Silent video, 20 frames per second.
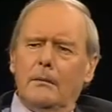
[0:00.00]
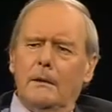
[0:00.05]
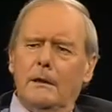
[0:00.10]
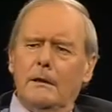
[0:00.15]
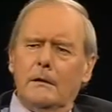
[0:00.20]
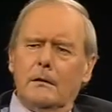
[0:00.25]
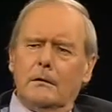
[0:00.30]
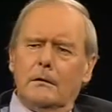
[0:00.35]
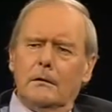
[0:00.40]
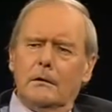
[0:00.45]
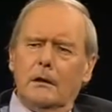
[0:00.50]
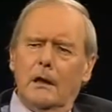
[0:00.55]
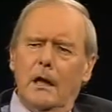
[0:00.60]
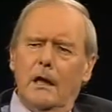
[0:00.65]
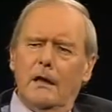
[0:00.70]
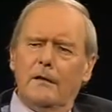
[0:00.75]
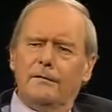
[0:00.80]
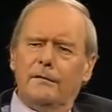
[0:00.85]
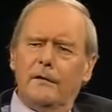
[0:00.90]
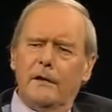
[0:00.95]
I mean the good
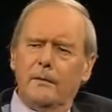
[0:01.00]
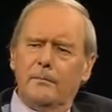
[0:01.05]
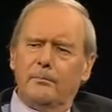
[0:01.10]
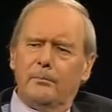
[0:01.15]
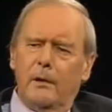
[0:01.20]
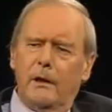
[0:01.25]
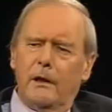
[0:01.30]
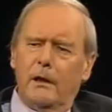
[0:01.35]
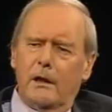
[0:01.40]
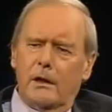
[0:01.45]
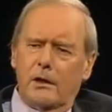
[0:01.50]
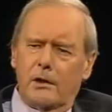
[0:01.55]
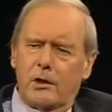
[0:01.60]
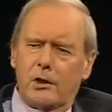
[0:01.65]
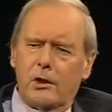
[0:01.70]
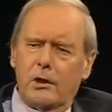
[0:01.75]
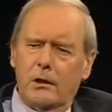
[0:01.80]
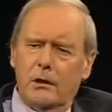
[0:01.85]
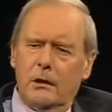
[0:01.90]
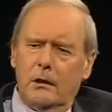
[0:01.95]
life for the
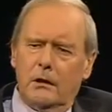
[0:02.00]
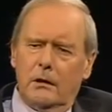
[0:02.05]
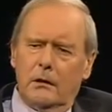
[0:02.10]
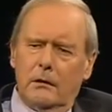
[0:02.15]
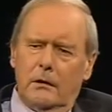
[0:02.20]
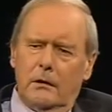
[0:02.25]
British.